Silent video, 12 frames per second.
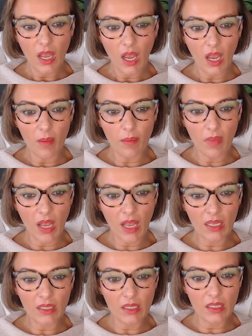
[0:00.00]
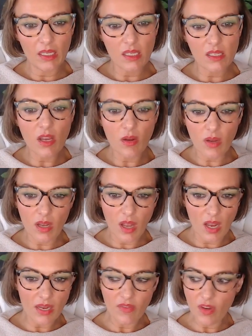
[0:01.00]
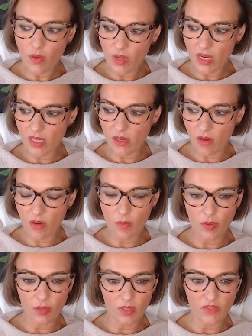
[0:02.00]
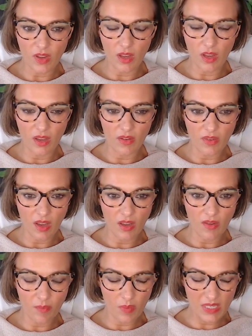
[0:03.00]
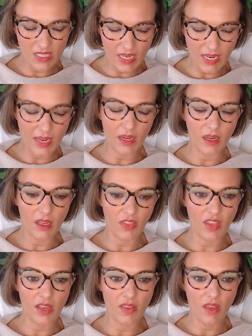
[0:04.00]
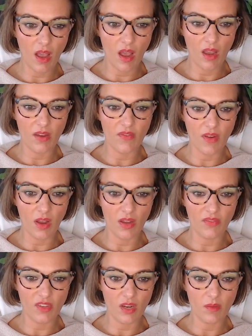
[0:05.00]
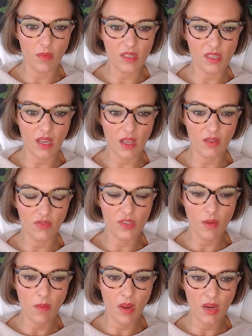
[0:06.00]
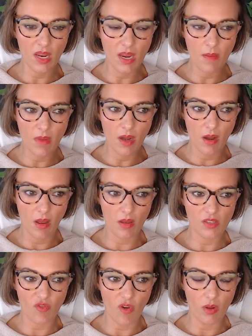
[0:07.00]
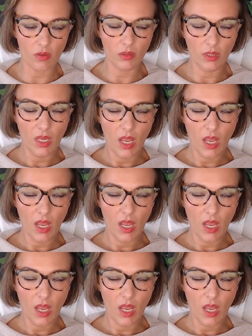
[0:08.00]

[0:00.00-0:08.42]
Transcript: Um, and so I'll give you an example of a, a, particular thing that I've I've done myself. So in my in my last role,